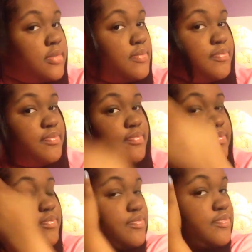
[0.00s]

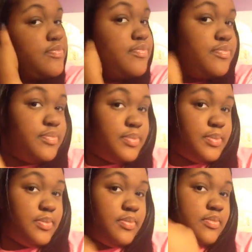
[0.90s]

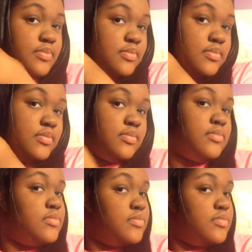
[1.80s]
(no one is talking)